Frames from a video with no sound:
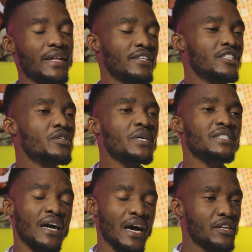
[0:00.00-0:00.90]
And she
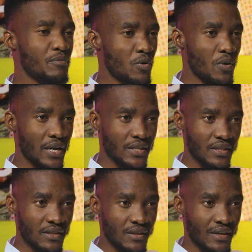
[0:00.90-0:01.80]
was unemployed
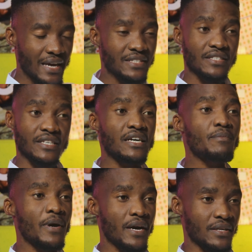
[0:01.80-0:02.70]
as a
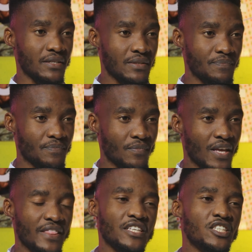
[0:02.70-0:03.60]
single parent.
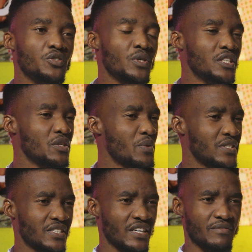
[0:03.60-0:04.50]
The situation
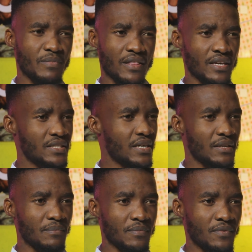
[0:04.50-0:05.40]
was tough by that
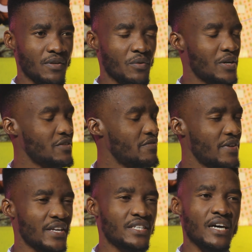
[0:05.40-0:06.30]
time, was
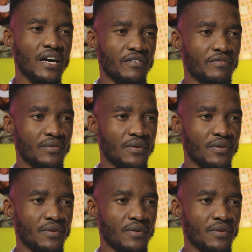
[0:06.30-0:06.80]
very tough.